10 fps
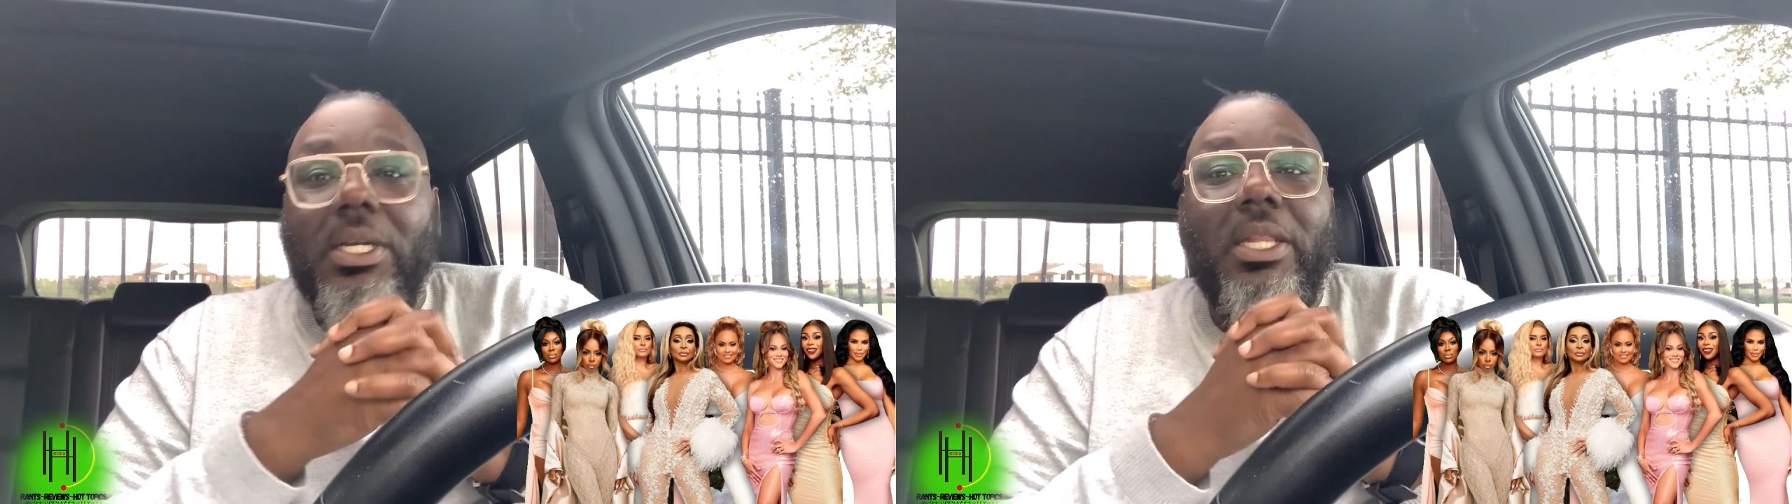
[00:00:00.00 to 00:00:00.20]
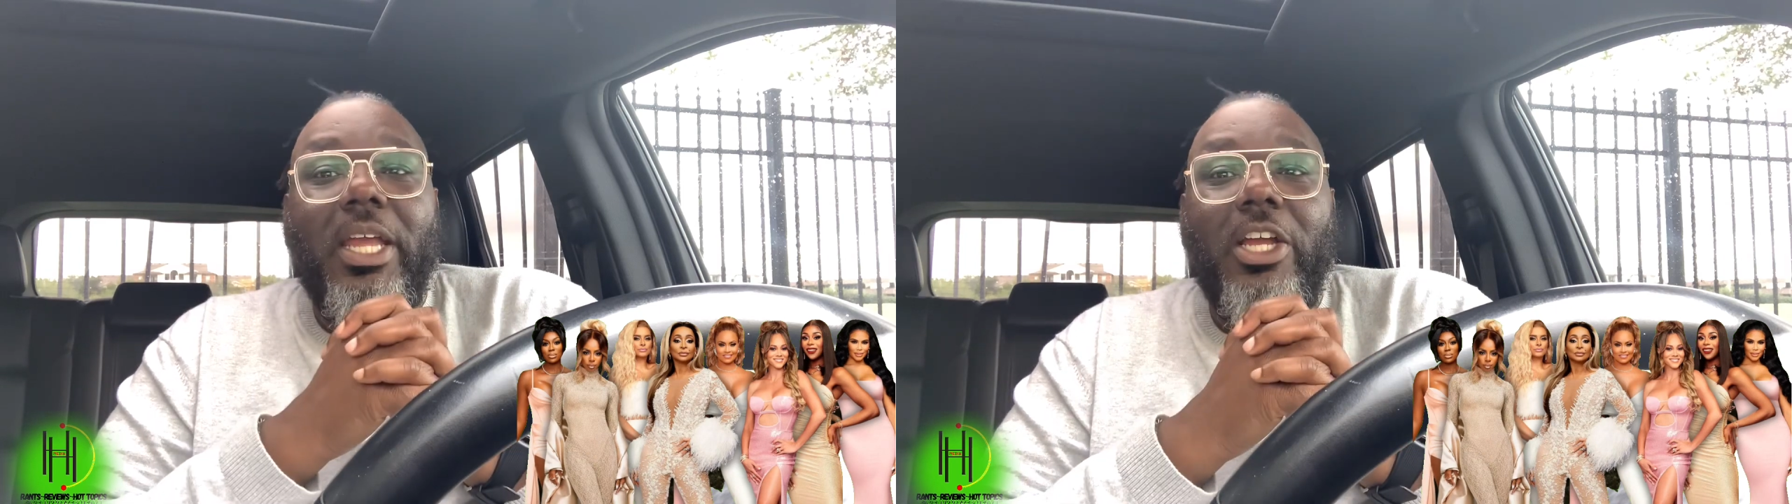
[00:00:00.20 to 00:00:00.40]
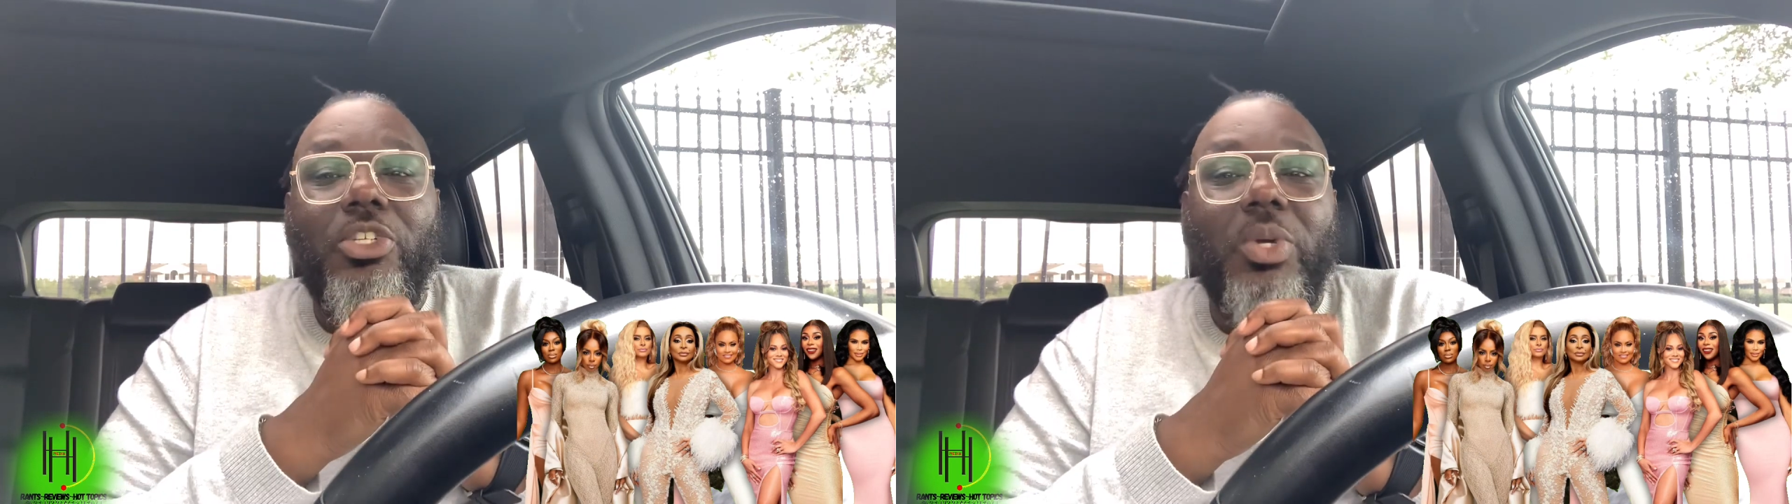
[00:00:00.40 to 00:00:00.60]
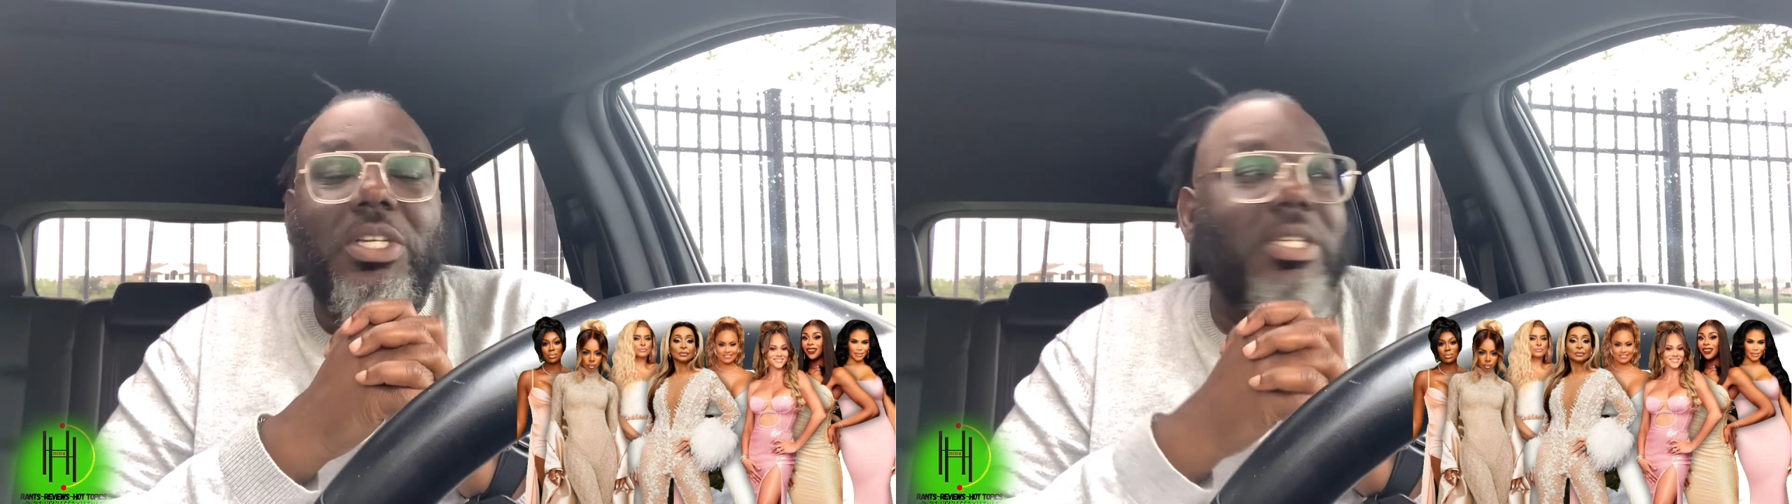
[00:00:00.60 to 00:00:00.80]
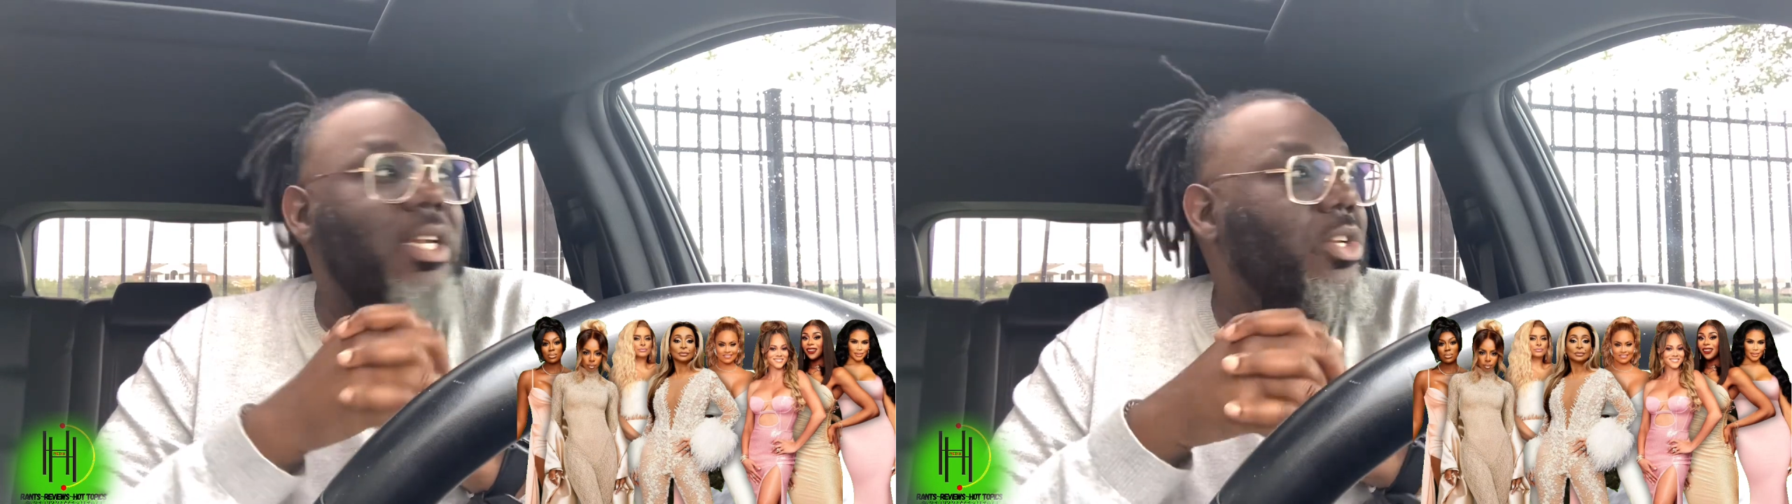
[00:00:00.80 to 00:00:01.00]
They get
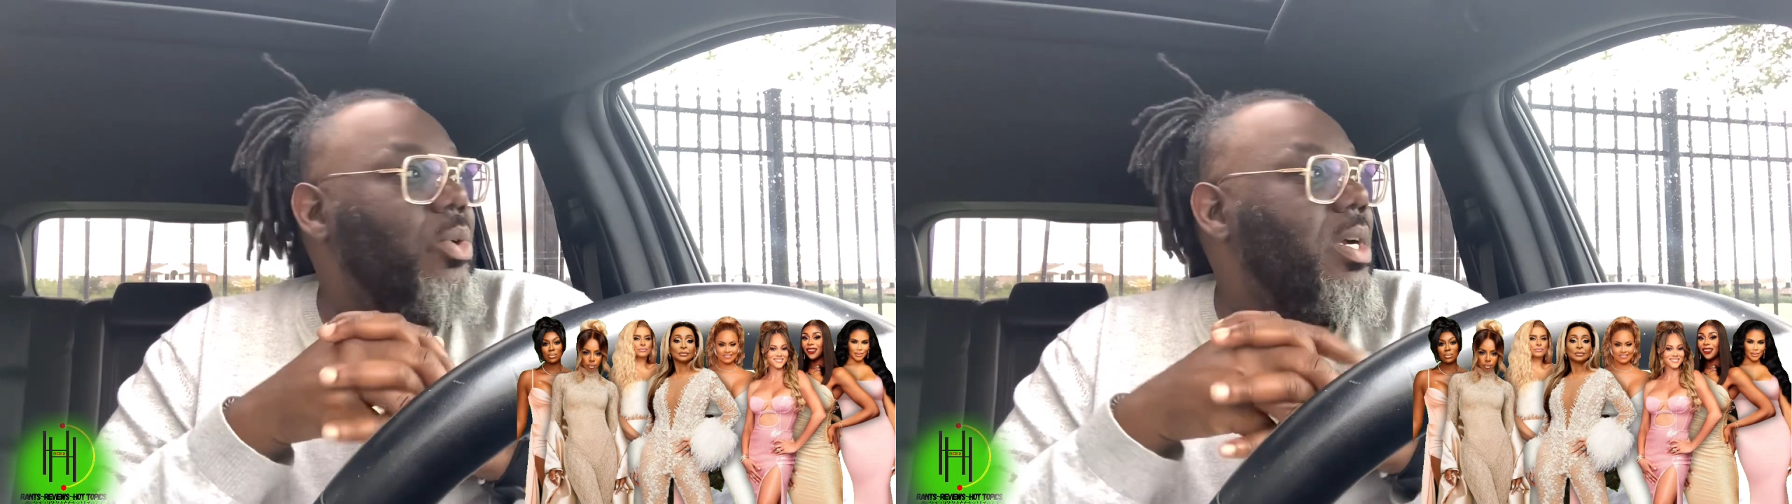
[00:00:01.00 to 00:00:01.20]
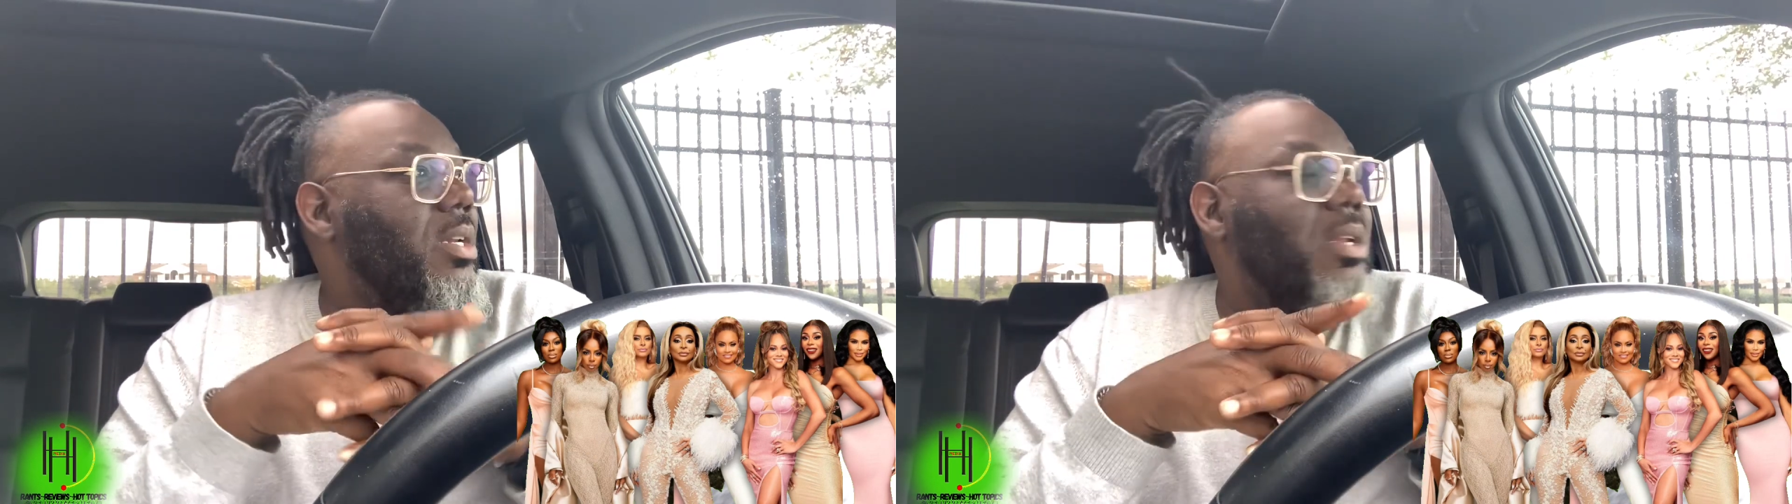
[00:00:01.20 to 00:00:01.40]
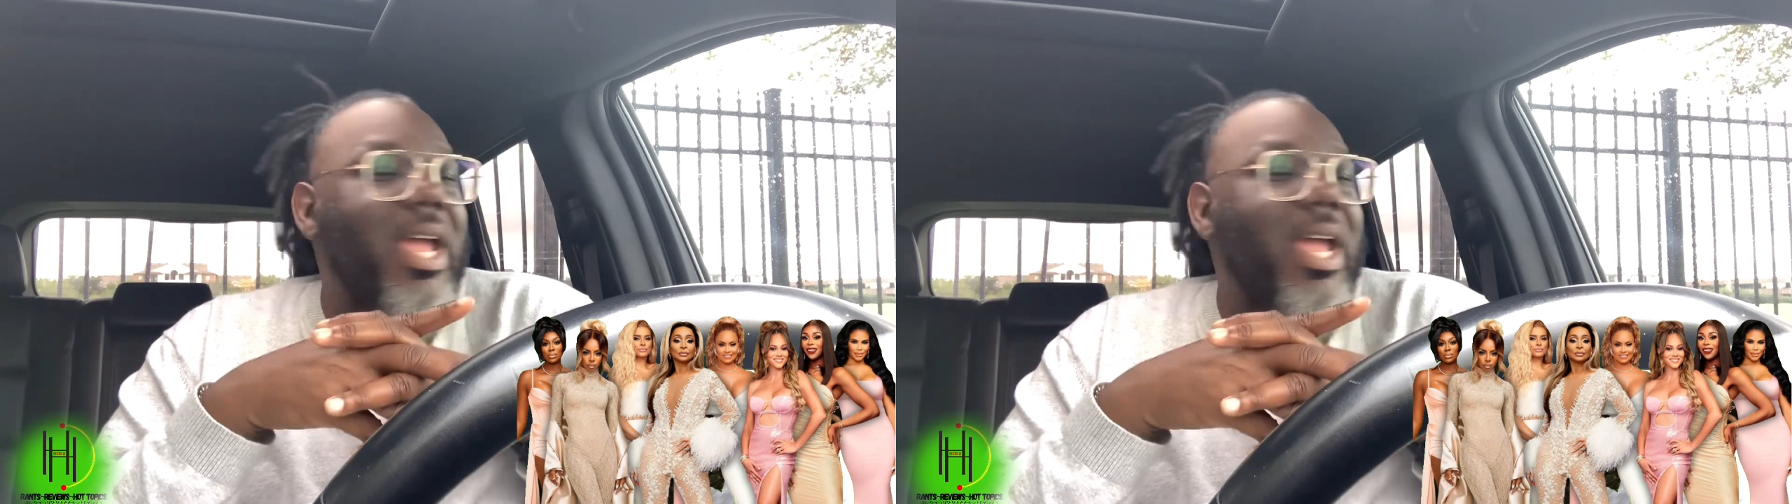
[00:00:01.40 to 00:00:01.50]
dressed, they do it.